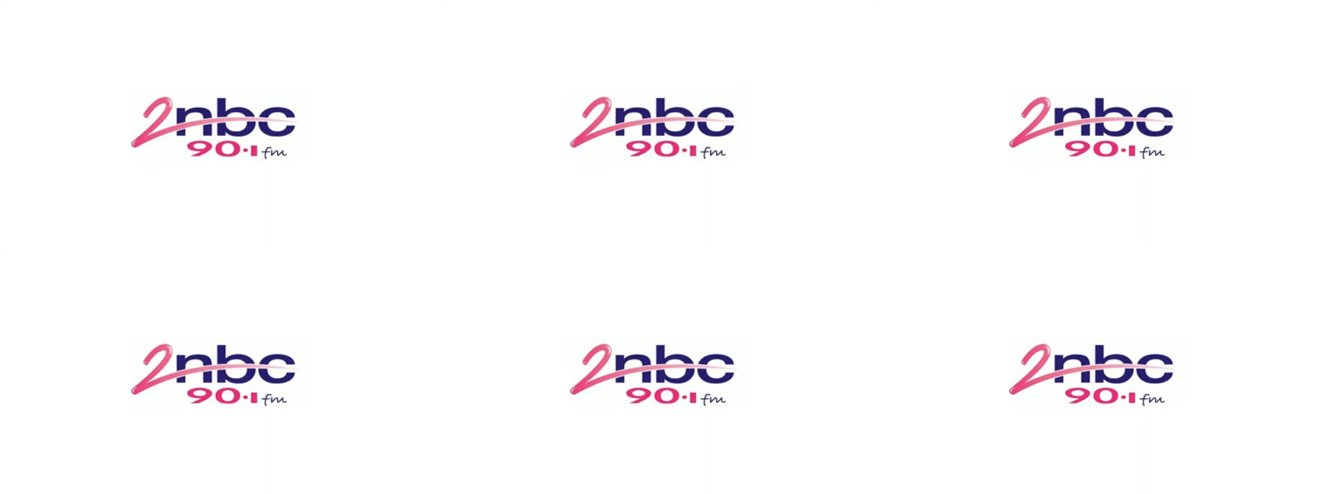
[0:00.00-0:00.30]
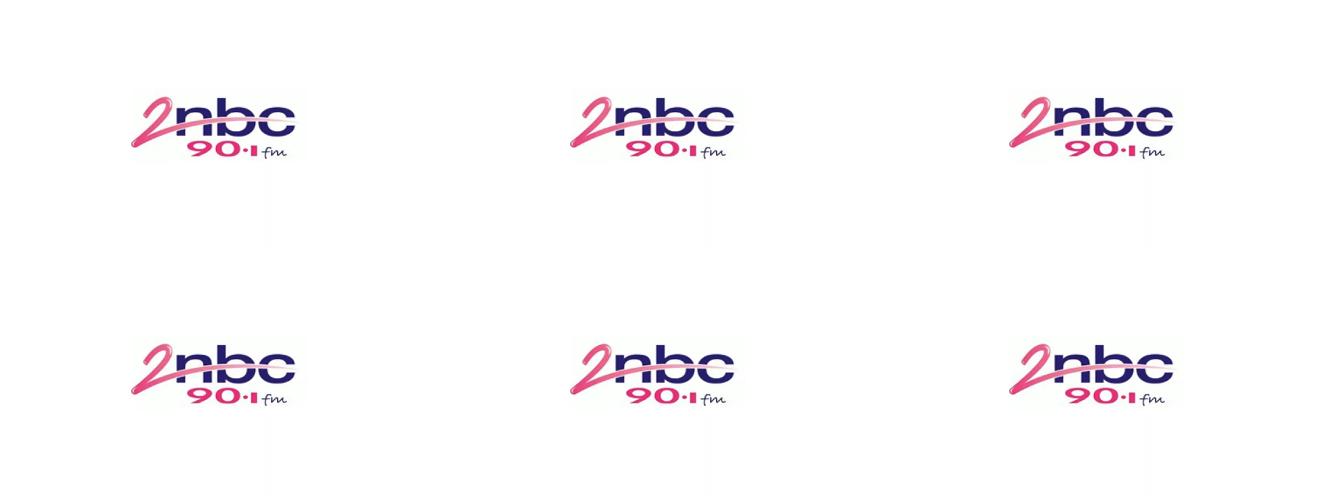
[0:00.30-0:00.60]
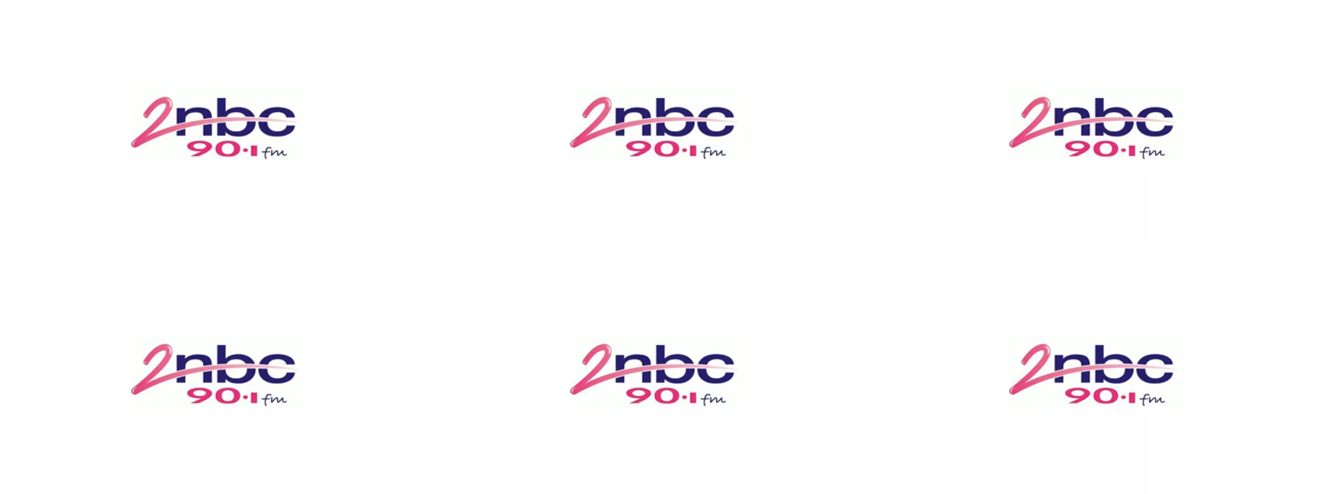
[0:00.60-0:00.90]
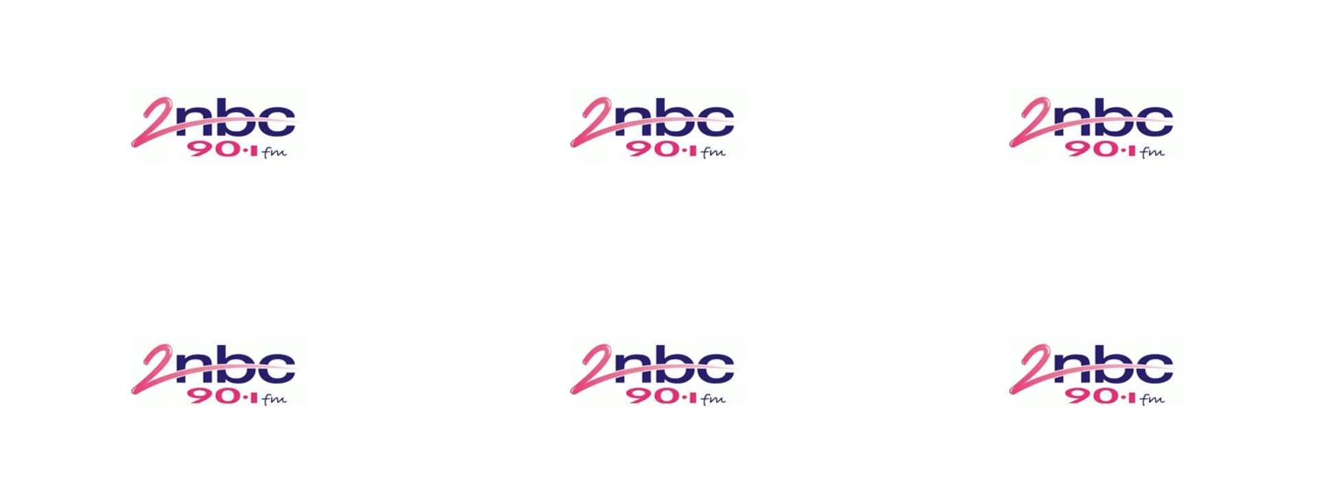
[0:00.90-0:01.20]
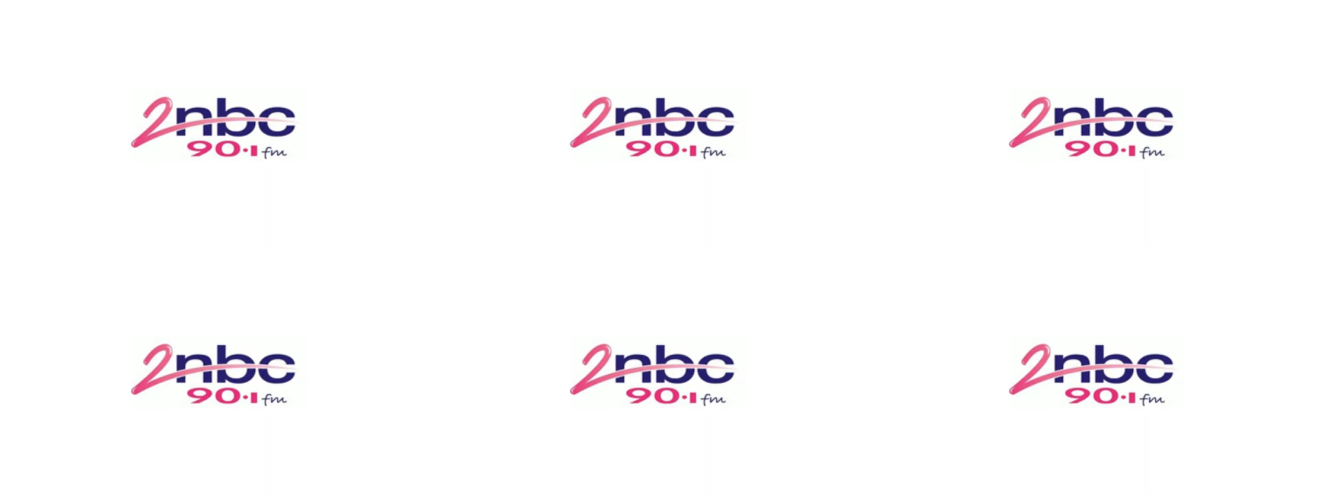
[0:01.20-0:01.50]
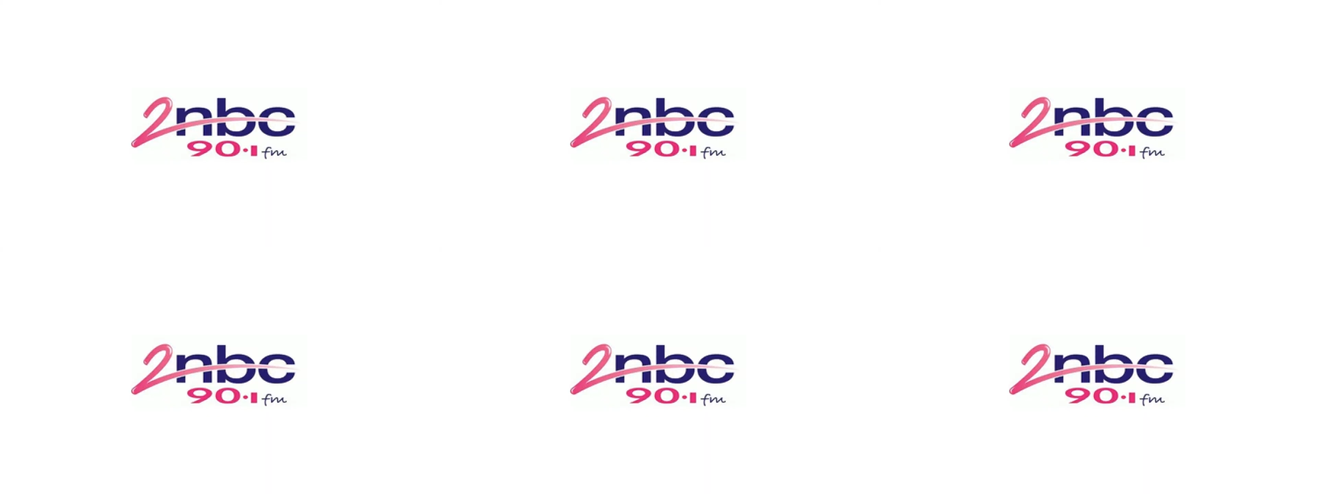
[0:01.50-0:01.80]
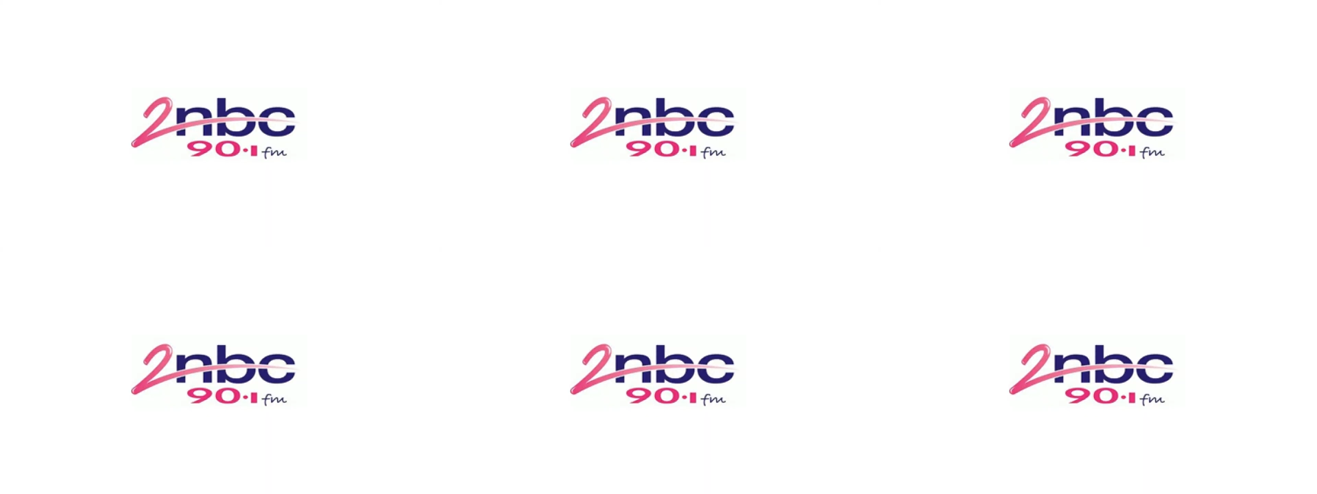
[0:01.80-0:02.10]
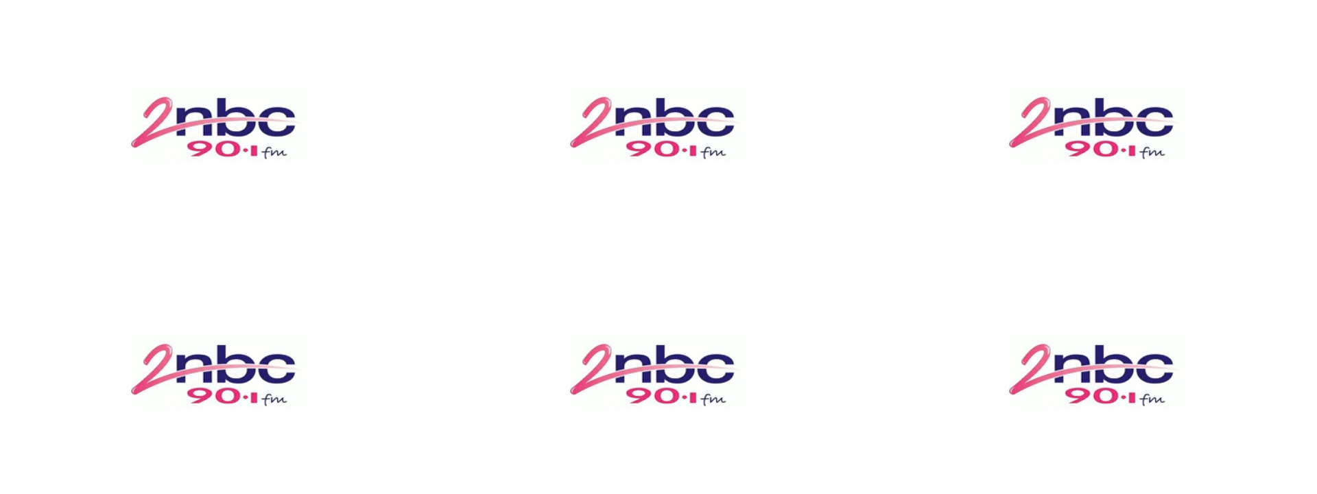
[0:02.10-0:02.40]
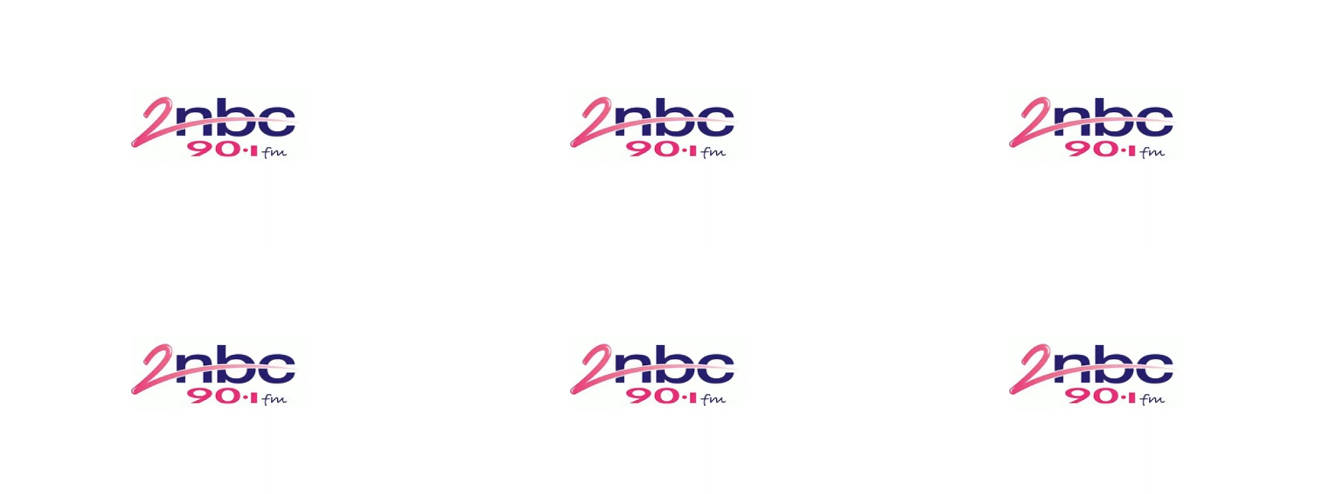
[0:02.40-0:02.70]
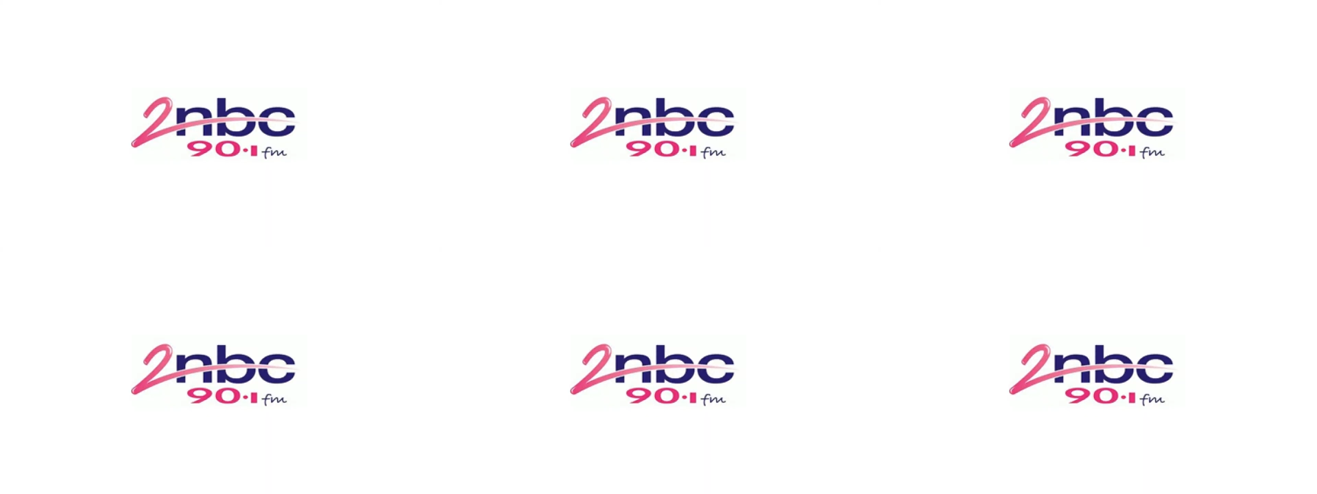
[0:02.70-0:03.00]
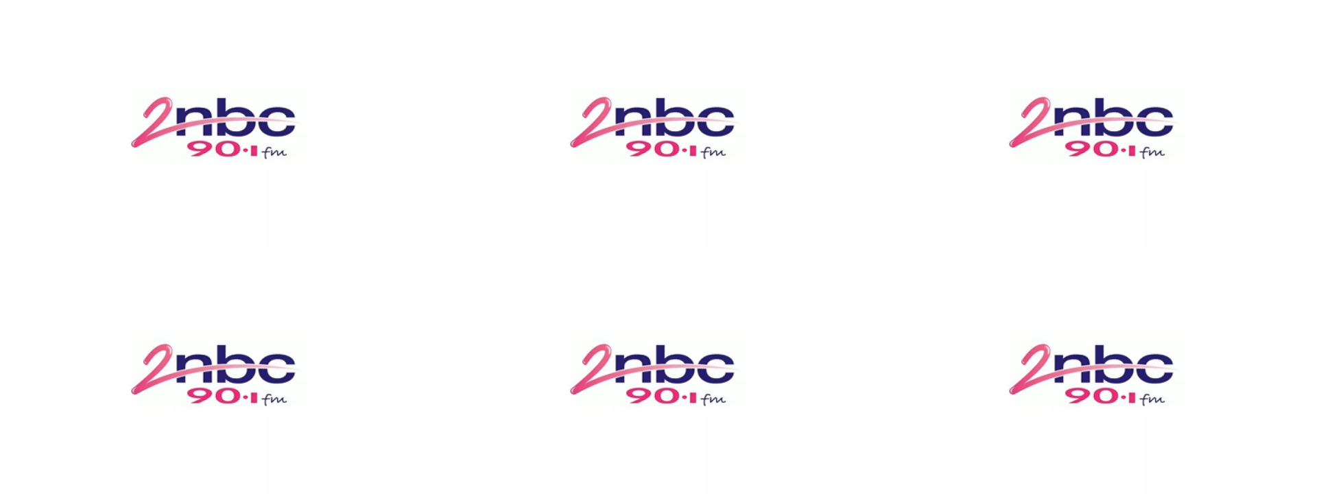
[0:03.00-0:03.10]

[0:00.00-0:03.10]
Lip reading: Nobody's mouth can be seen.